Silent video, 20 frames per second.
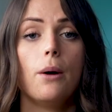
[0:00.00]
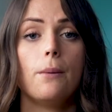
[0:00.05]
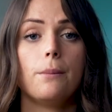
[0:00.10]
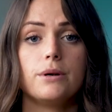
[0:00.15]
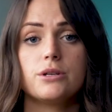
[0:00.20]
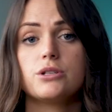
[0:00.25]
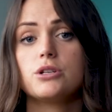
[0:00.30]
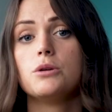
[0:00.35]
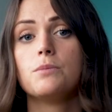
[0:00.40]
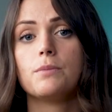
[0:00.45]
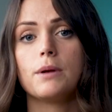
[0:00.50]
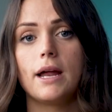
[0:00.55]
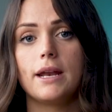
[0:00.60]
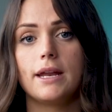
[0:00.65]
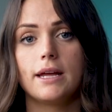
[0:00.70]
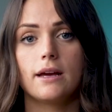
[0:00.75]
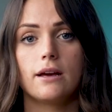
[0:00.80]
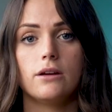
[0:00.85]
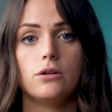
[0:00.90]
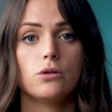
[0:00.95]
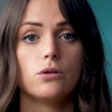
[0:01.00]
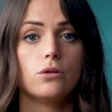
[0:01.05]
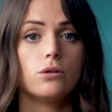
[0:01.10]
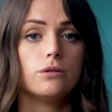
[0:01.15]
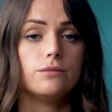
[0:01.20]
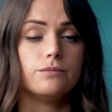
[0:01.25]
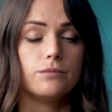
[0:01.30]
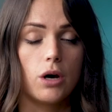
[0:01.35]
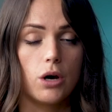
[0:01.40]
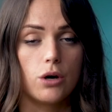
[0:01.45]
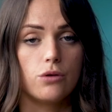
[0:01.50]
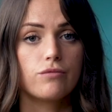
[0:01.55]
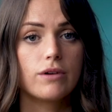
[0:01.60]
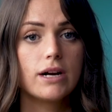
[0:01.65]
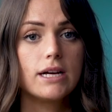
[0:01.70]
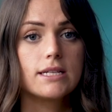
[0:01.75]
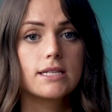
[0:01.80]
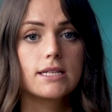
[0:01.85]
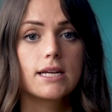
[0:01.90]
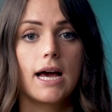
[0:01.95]
pursue planning at your own
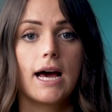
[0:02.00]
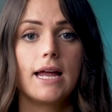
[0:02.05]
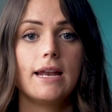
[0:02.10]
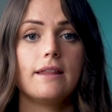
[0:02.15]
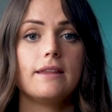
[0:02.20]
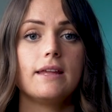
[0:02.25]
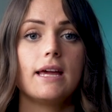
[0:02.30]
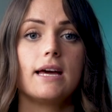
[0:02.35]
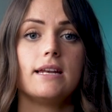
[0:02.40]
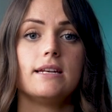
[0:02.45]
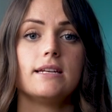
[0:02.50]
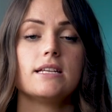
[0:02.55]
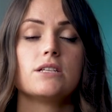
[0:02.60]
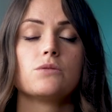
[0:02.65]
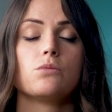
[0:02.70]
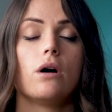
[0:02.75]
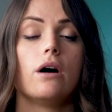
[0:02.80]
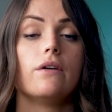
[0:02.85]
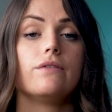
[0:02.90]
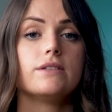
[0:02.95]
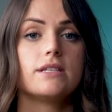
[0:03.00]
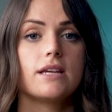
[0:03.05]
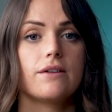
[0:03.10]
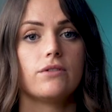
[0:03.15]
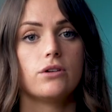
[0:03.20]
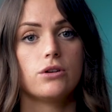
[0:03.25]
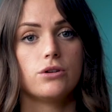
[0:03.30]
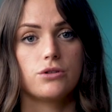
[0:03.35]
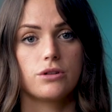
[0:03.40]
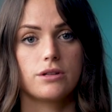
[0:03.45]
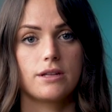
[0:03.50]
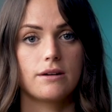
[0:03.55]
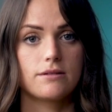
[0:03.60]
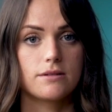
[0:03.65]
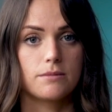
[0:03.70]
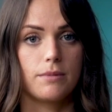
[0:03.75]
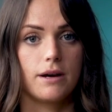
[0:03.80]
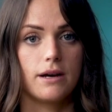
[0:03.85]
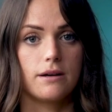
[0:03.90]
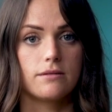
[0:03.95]
risk, and at the end it's worth
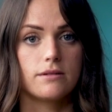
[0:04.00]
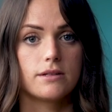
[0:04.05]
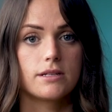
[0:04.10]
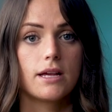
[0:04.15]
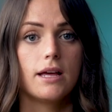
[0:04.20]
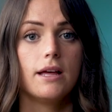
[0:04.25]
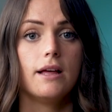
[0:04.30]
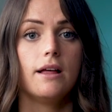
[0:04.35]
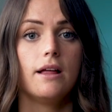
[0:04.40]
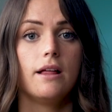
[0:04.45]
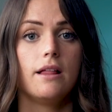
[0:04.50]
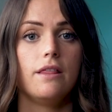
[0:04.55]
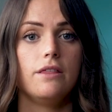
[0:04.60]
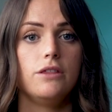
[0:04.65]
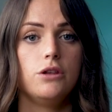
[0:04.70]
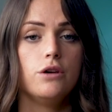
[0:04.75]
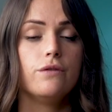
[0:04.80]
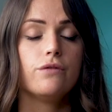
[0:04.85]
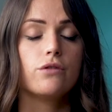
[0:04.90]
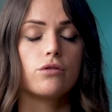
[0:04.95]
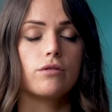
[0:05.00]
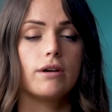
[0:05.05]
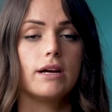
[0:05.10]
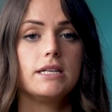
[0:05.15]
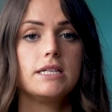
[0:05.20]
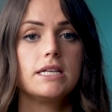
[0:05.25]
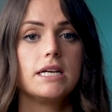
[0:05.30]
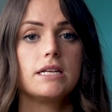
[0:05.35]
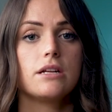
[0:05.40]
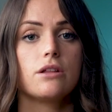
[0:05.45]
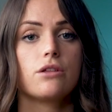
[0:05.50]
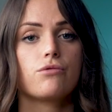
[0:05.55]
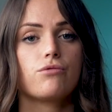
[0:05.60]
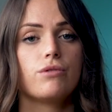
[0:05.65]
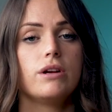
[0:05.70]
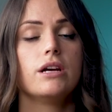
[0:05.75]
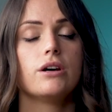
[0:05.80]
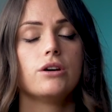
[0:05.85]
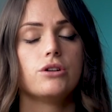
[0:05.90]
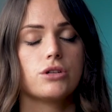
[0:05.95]
£700,000. You've created
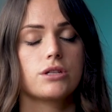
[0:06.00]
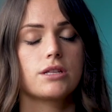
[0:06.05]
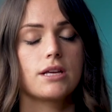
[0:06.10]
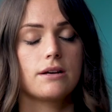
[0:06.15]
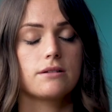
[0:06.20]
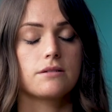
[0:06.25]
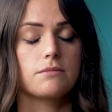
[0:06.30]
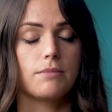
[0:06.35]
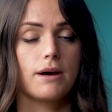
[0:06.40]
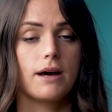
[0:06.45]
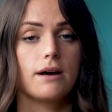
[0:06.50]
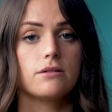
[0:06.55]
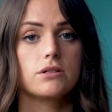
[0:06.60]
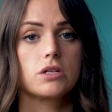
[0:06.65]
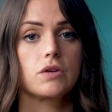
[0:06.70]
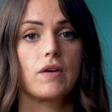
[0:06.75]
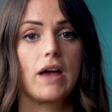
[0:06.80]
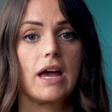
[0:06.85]
£300,000 of